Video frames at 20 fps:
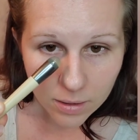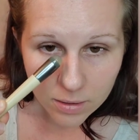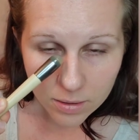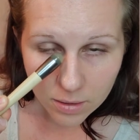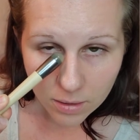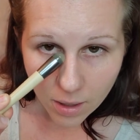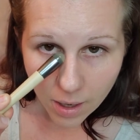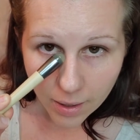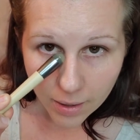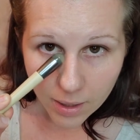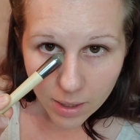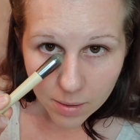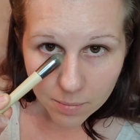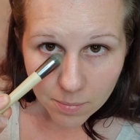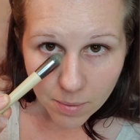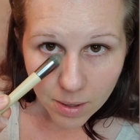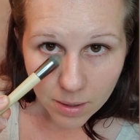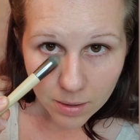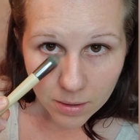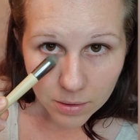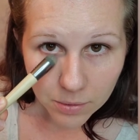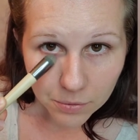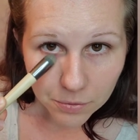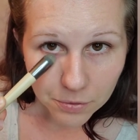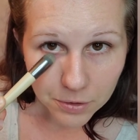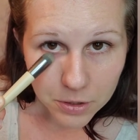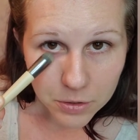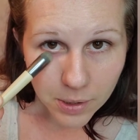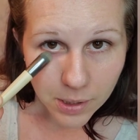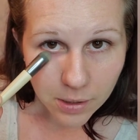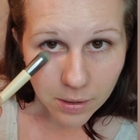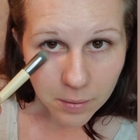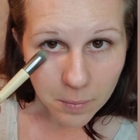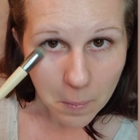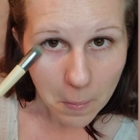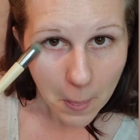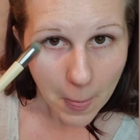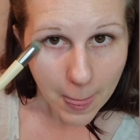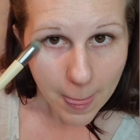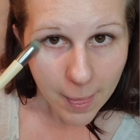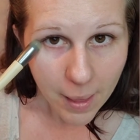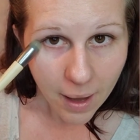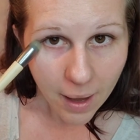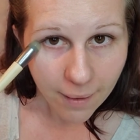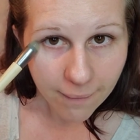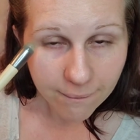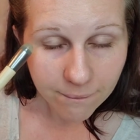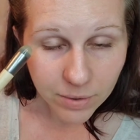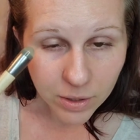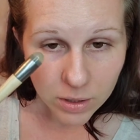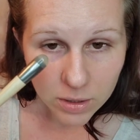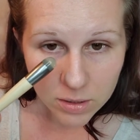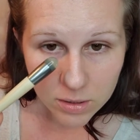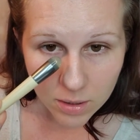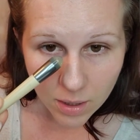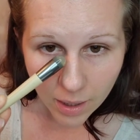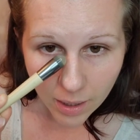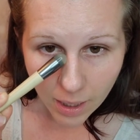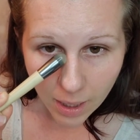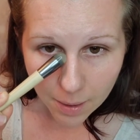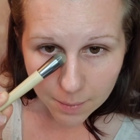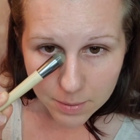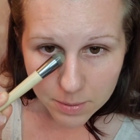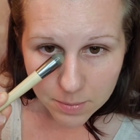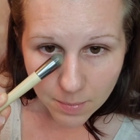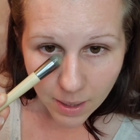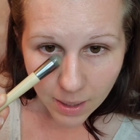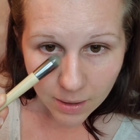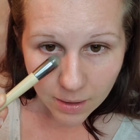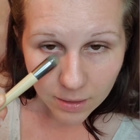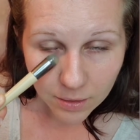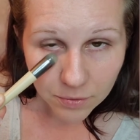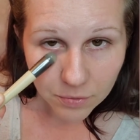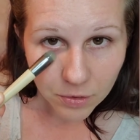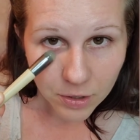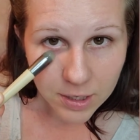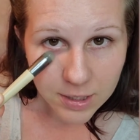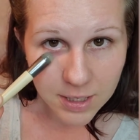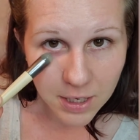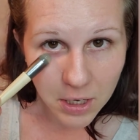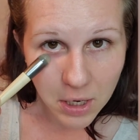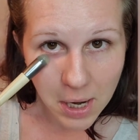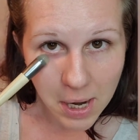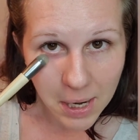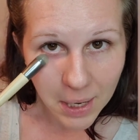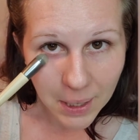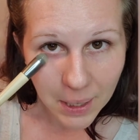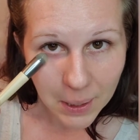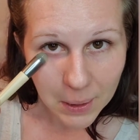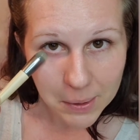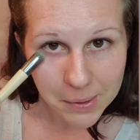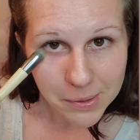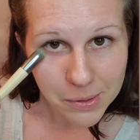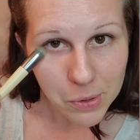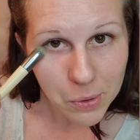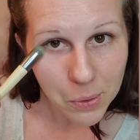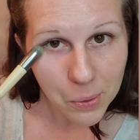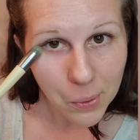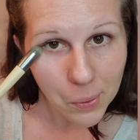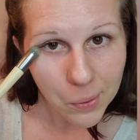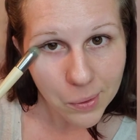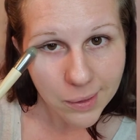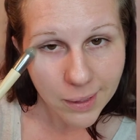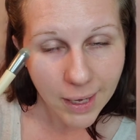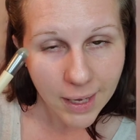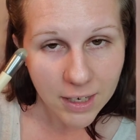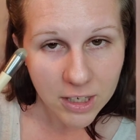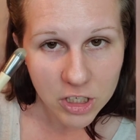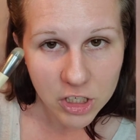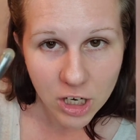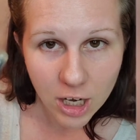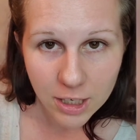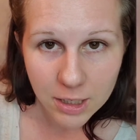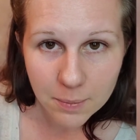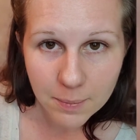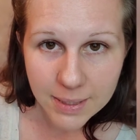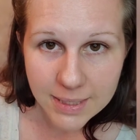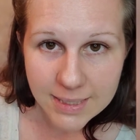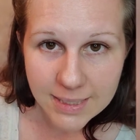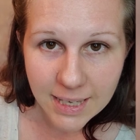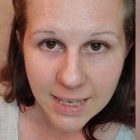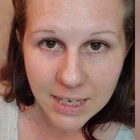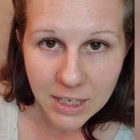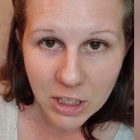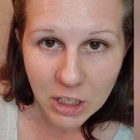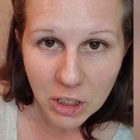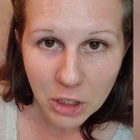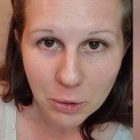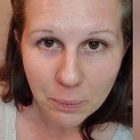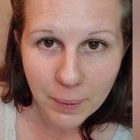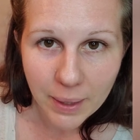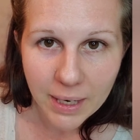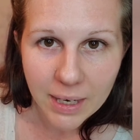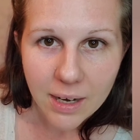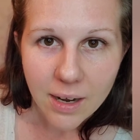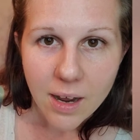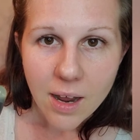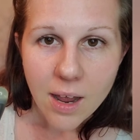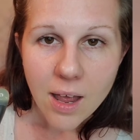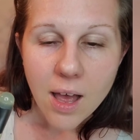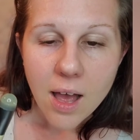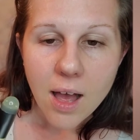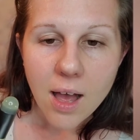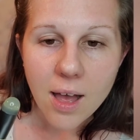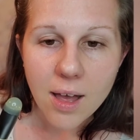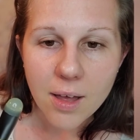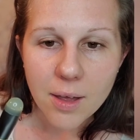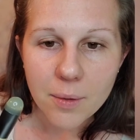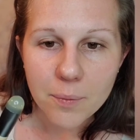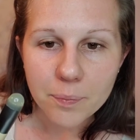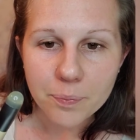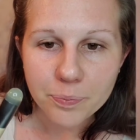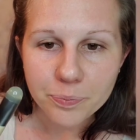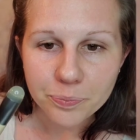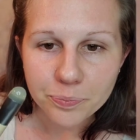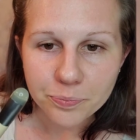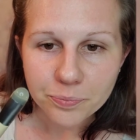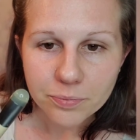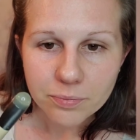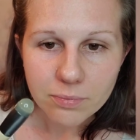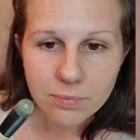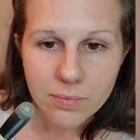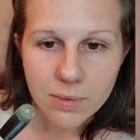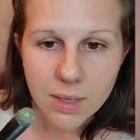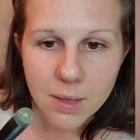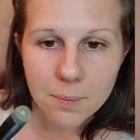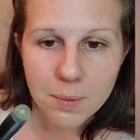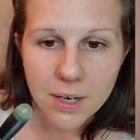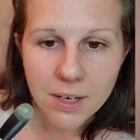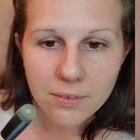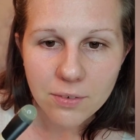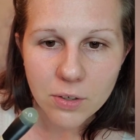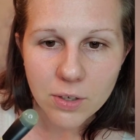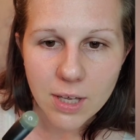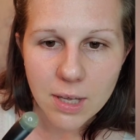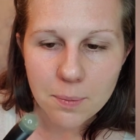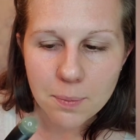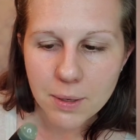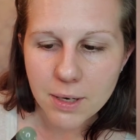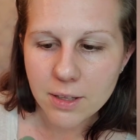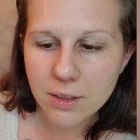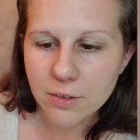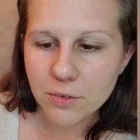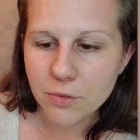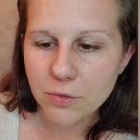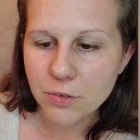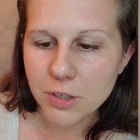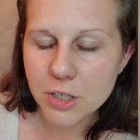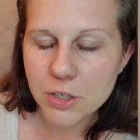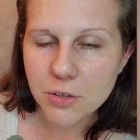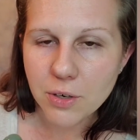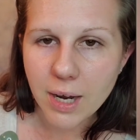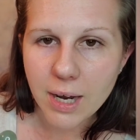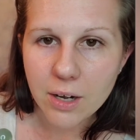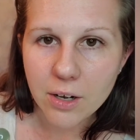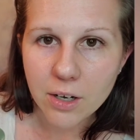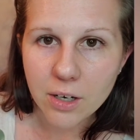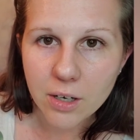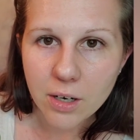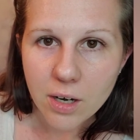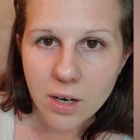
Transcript: I keep mine in the refrigerator. At first, I kept mine in the freezer, and it got a little too cold. Kind of shocked my skin a little bit. But if you keep it in the refrigerator,